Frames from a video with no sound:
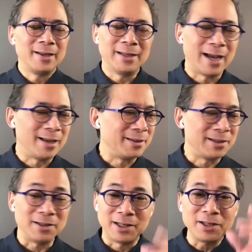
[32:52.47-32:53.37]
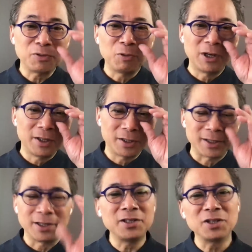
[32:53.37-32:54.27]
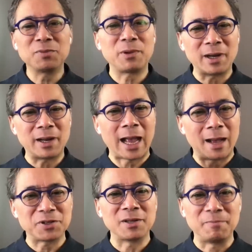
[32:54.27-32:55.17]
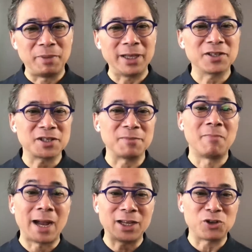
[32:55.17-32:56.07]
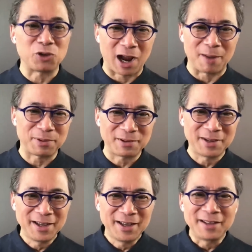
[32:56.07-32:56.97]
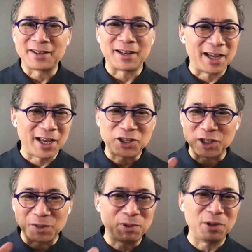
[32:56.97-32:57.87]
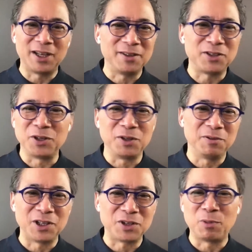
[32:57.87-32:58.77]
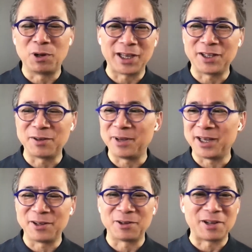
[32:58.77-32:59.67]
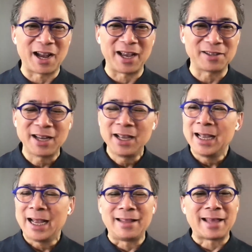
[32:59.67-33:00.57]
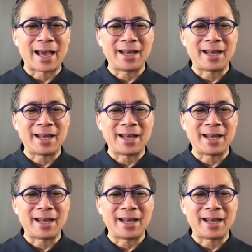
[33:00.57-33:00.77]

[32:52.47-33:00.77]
Yeah, this is perhaps the biggest mic drop that I actually put into this book, Eat to Beat Your Diet, and that